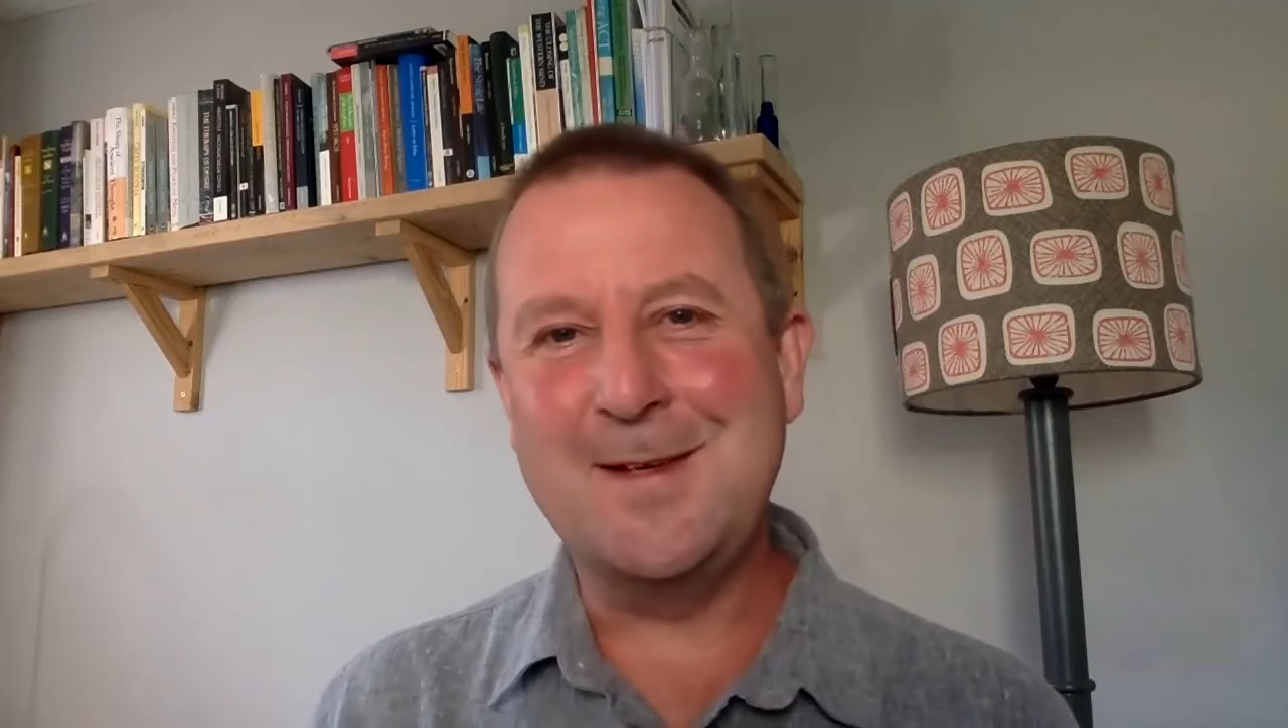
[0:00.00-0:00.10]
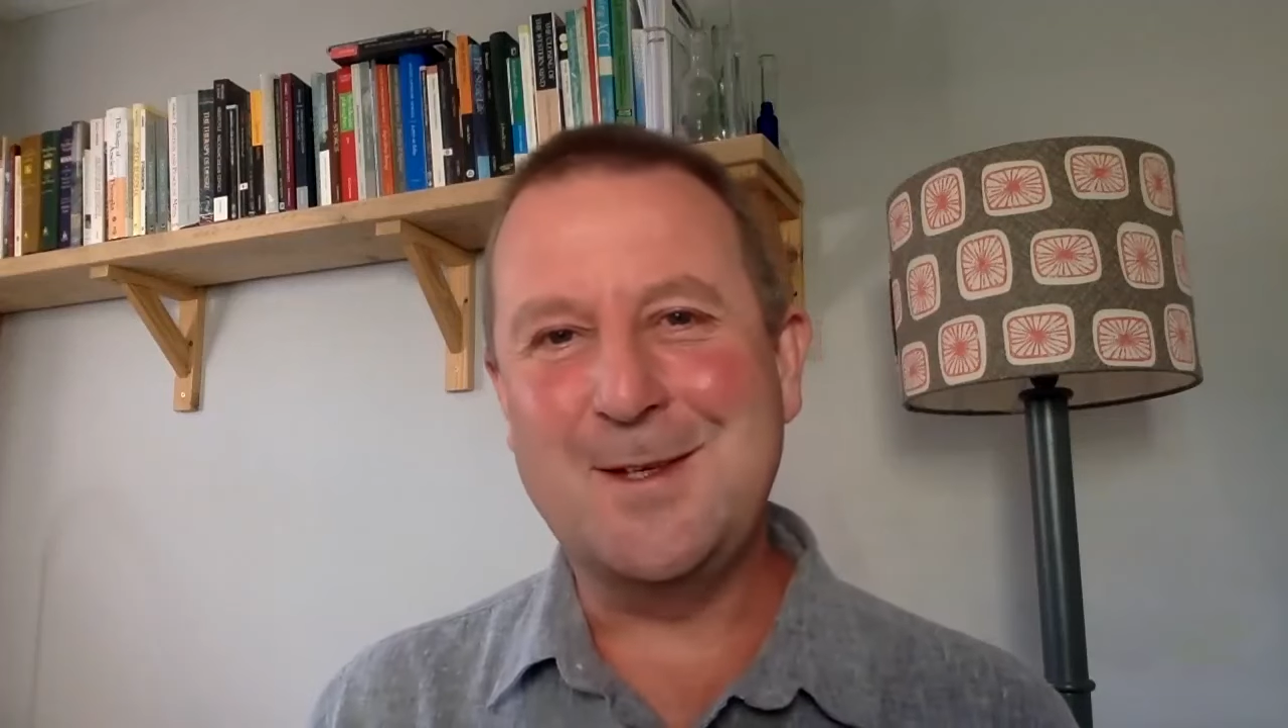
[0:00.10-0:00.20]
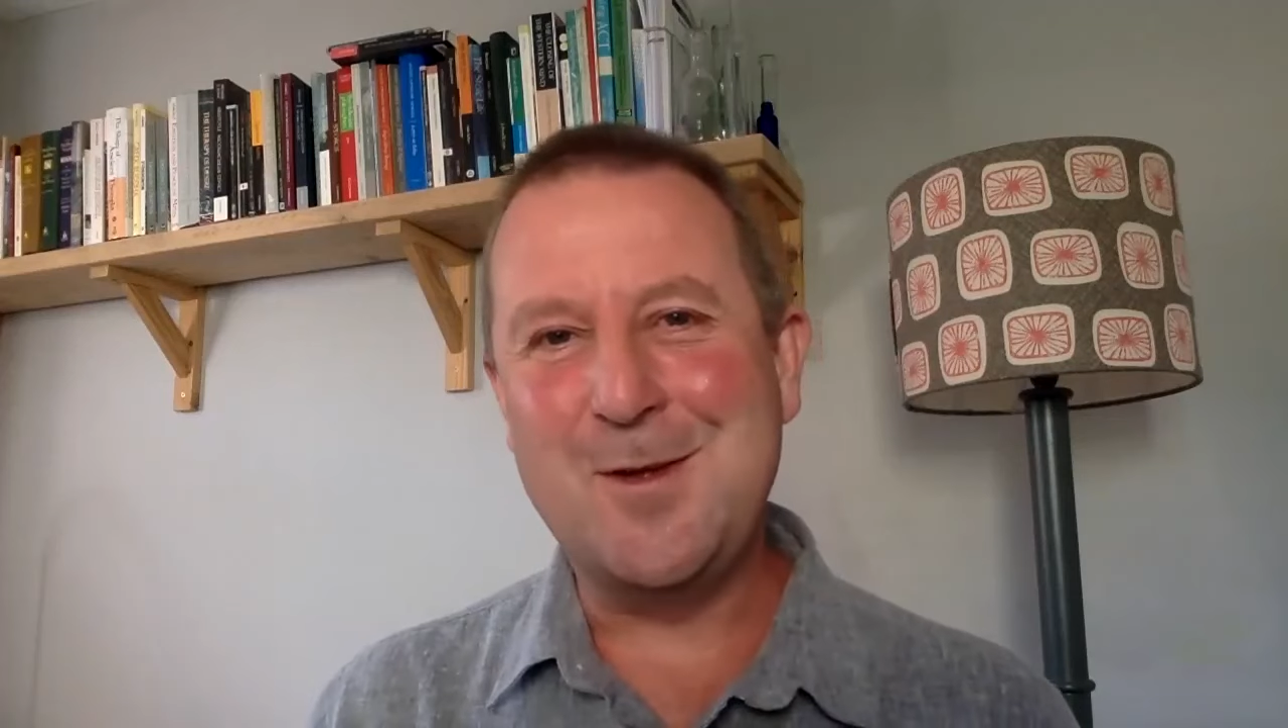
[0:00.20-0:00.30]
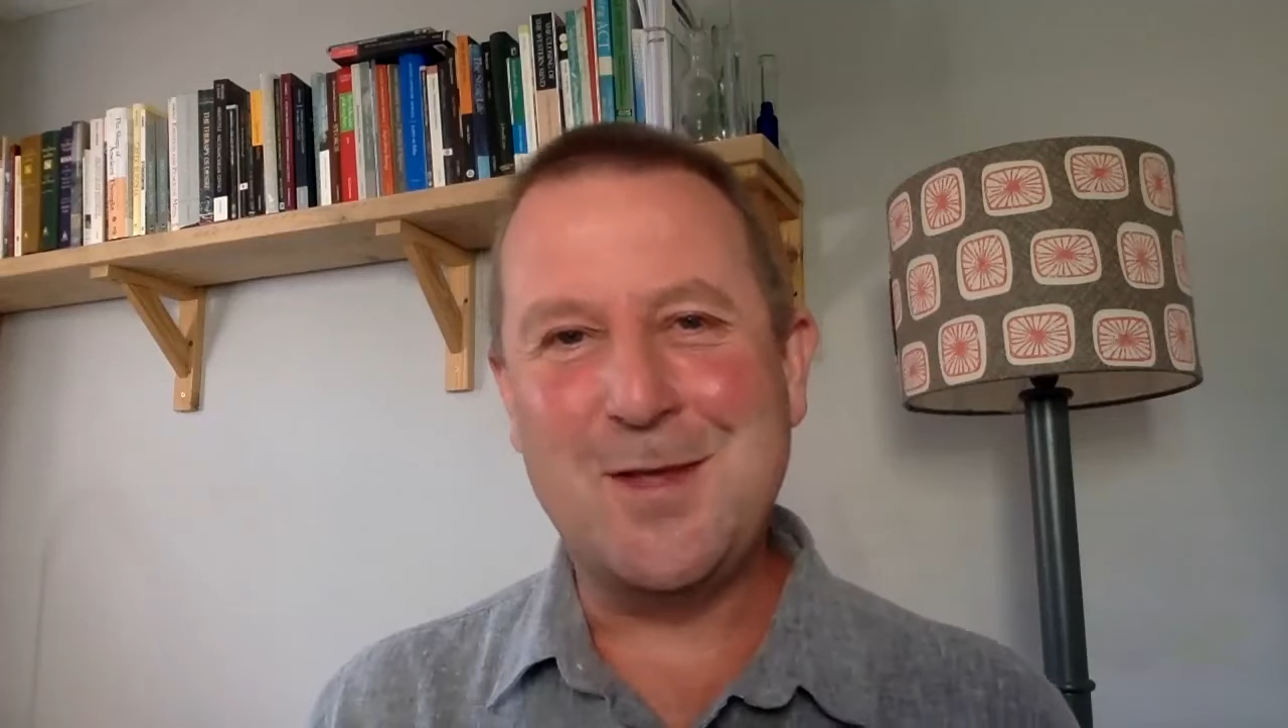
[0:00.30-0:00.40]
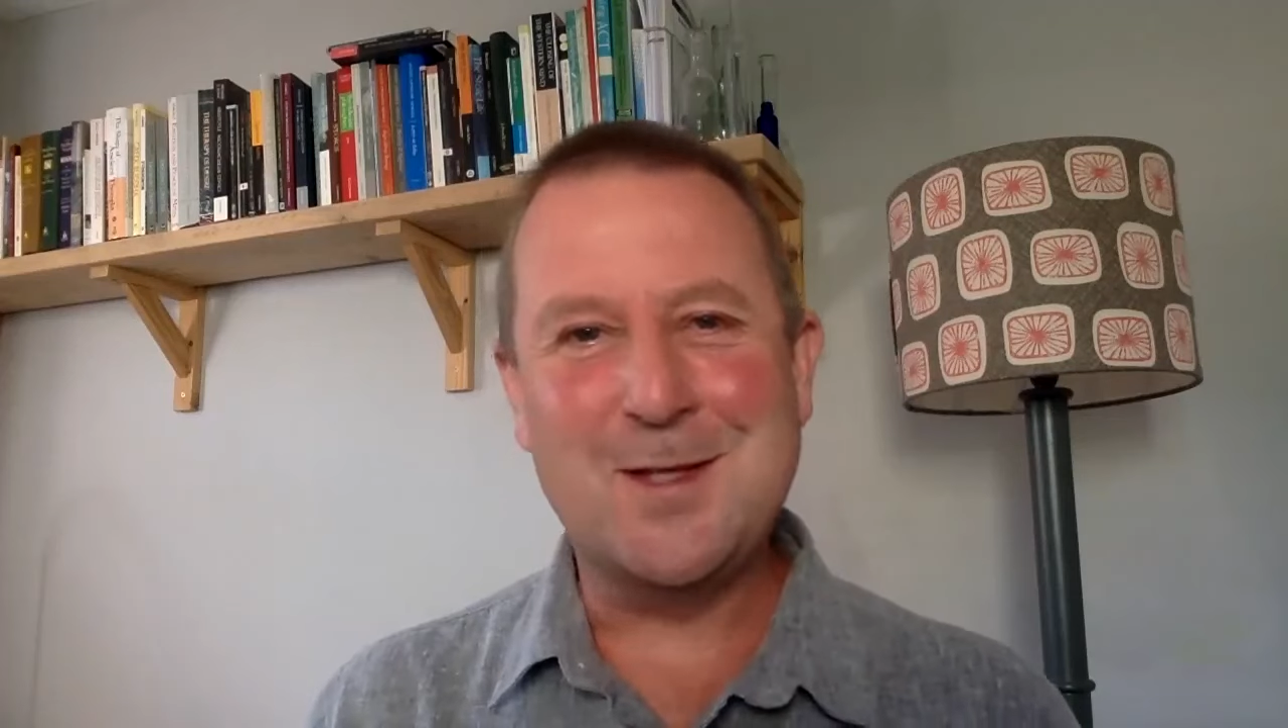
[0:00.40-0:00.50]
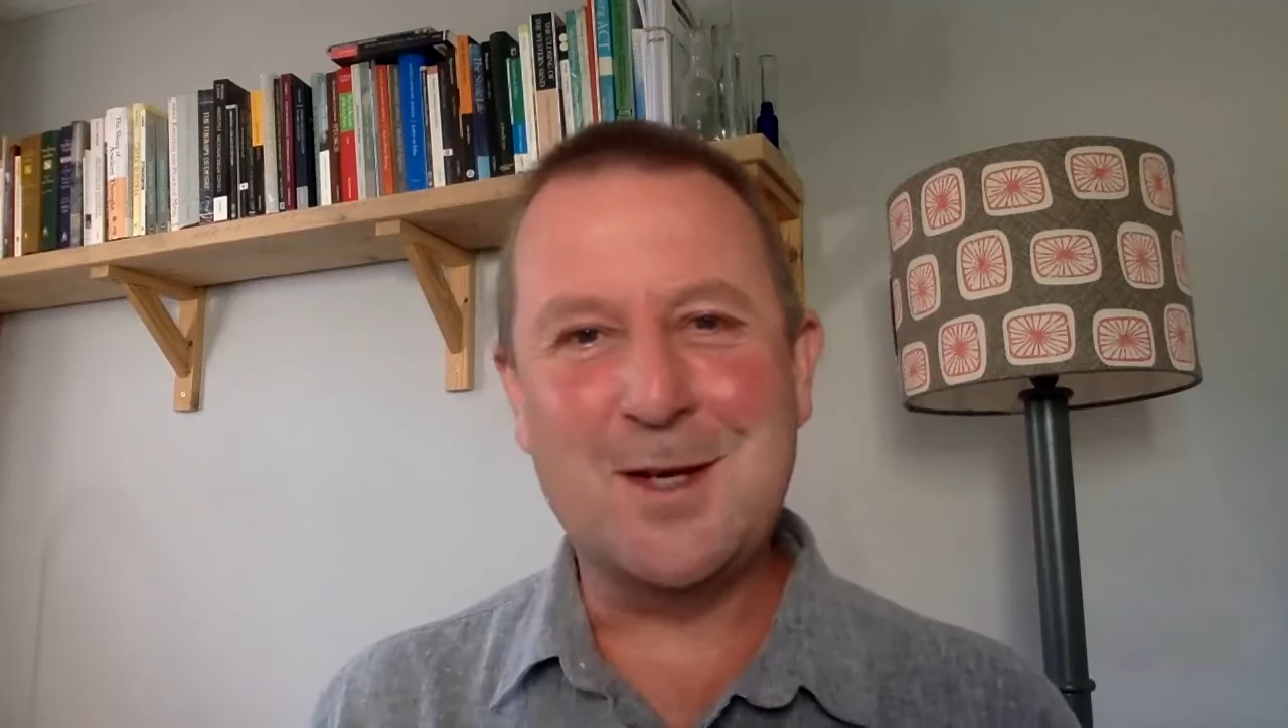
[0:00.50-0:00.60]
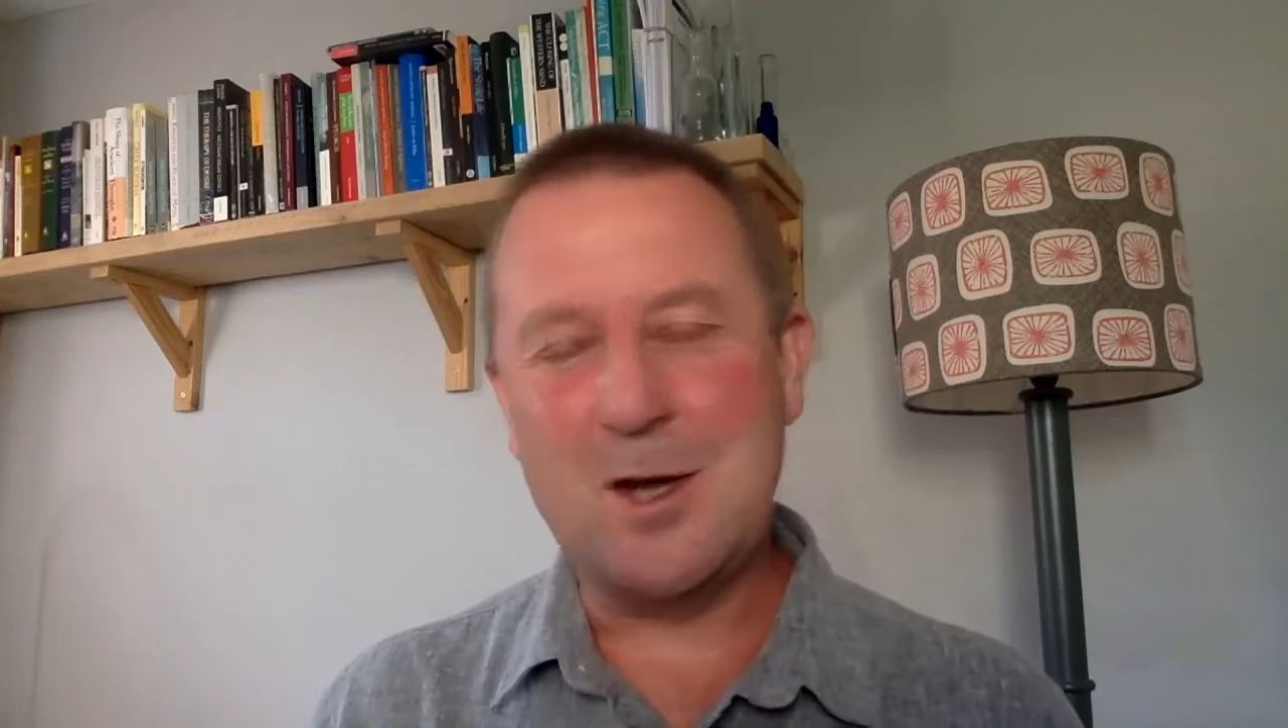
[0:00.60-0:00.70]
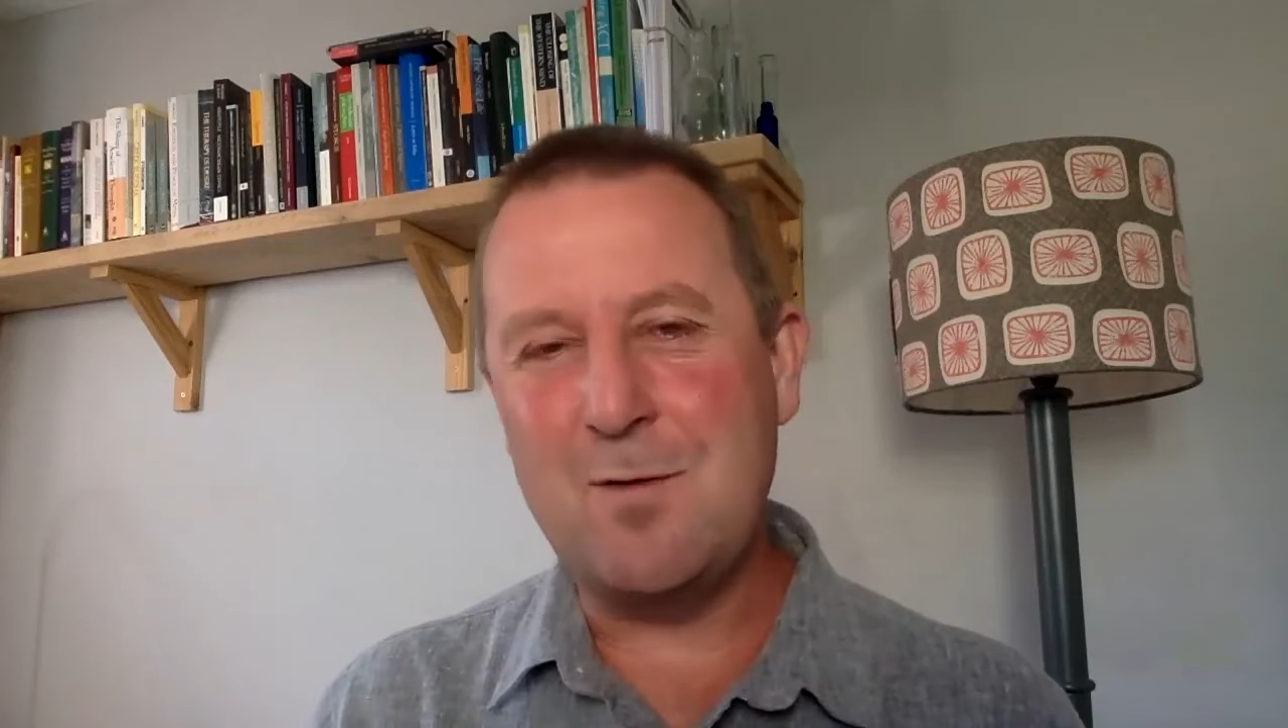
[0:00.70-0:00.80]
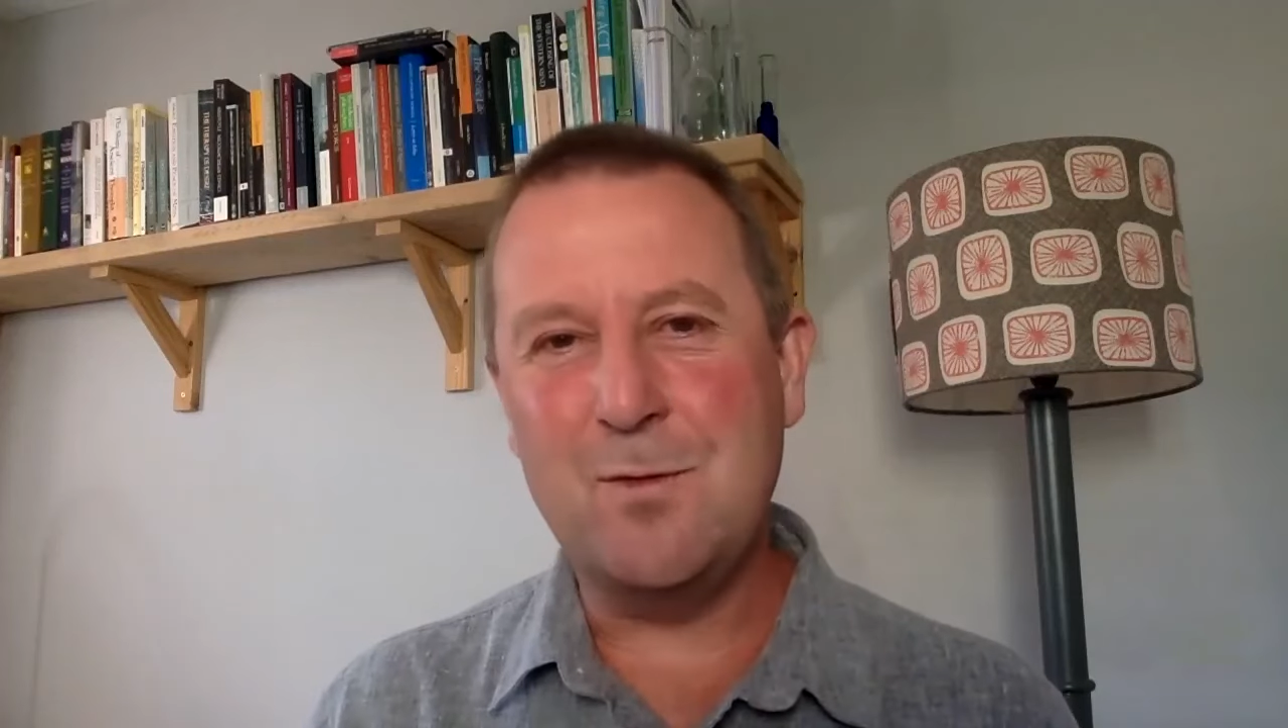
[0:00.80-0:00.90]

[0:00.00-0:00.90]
do things like go